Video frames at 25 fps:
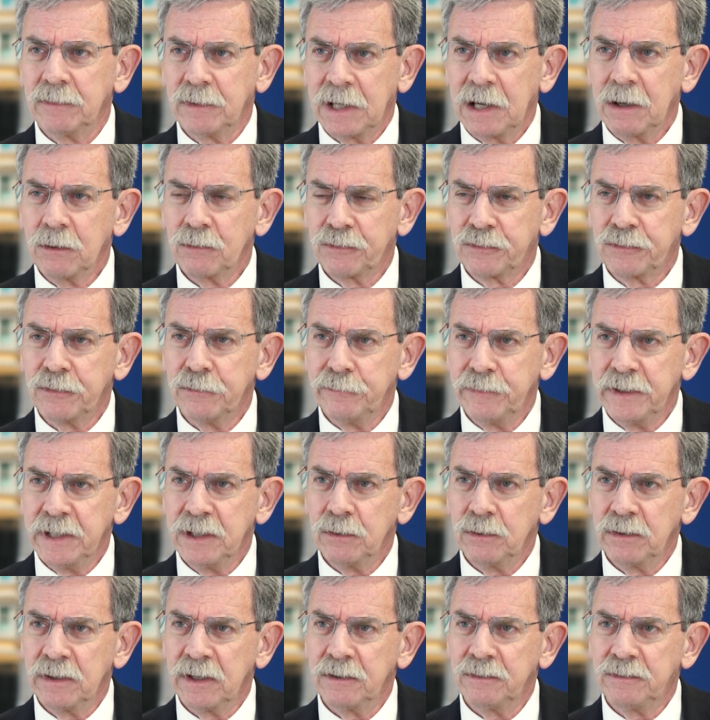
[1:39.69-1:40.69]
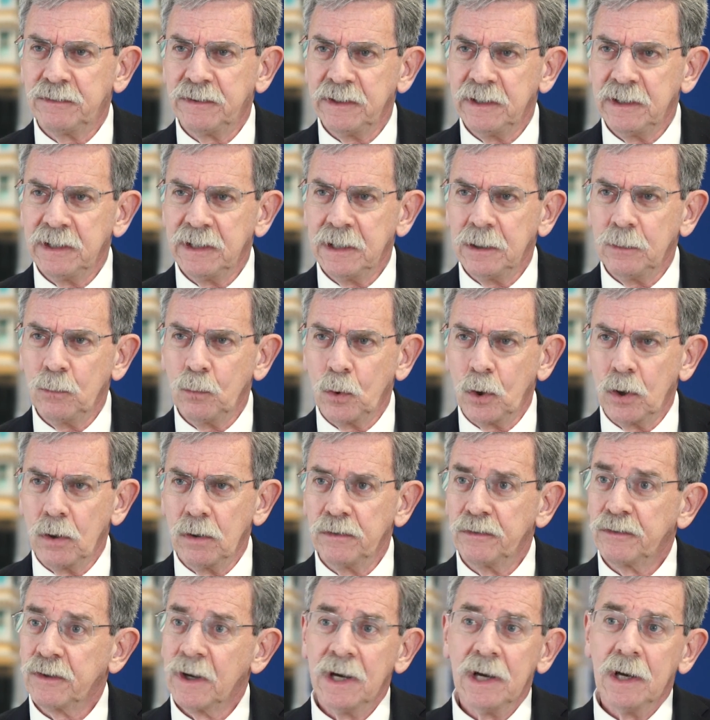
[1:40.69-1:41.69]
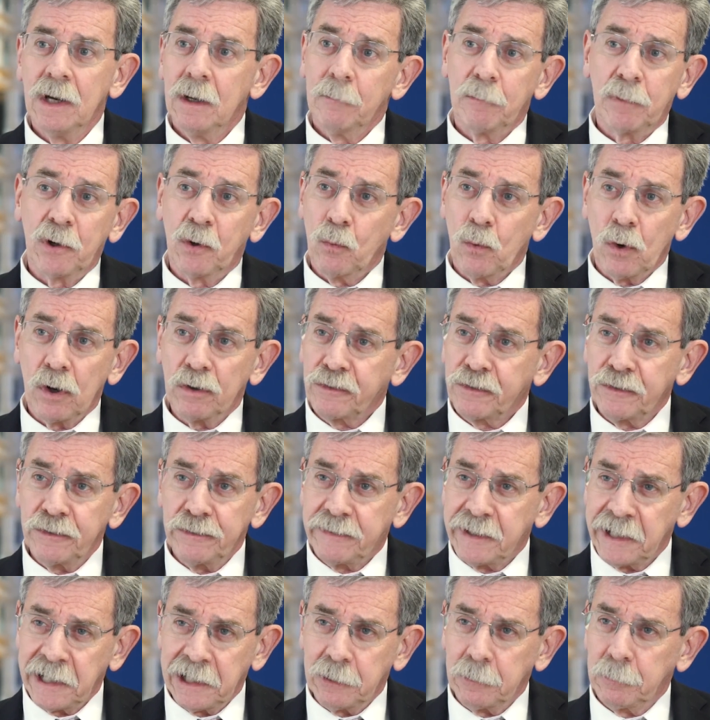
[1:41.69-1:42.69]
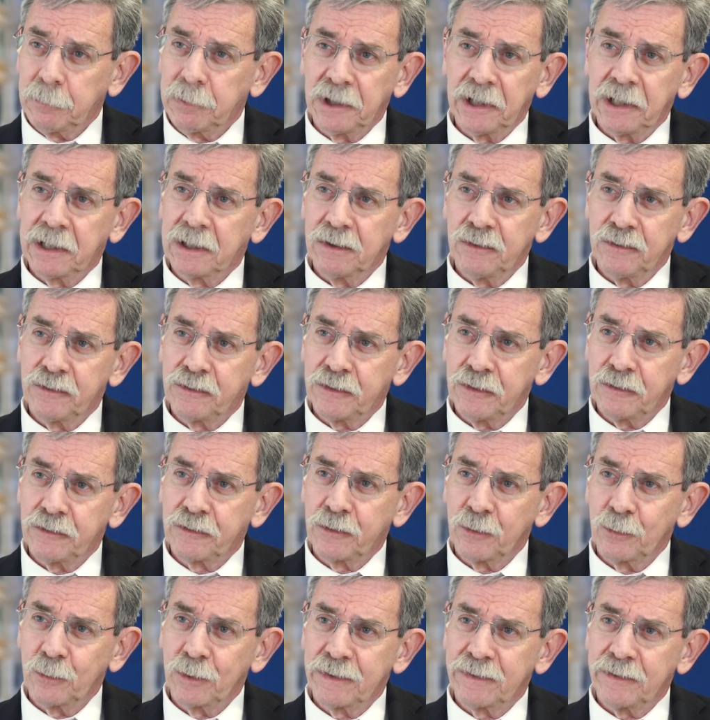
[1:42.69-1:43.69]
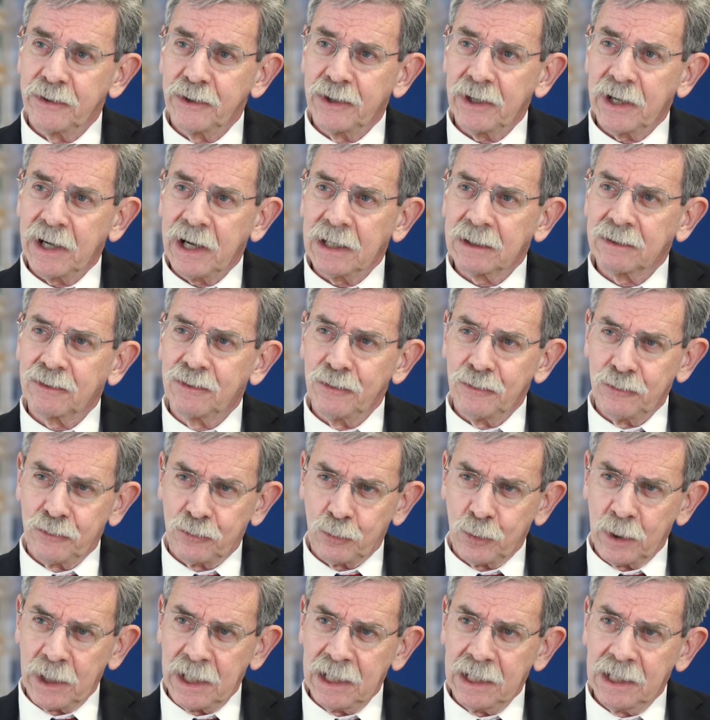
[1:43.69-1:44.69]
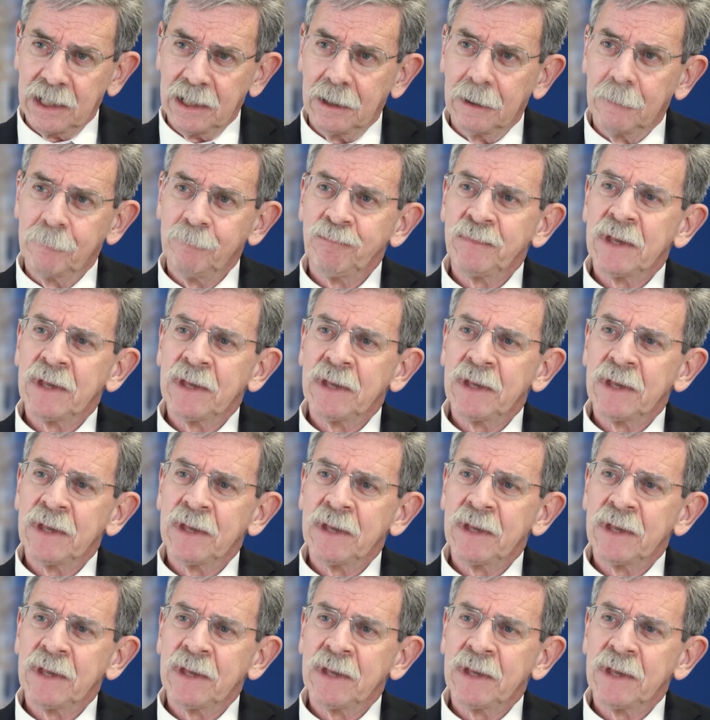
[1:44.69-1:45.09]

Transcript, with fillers: how severe their T D was, but wasn't terribly consistent with the doctor's rating,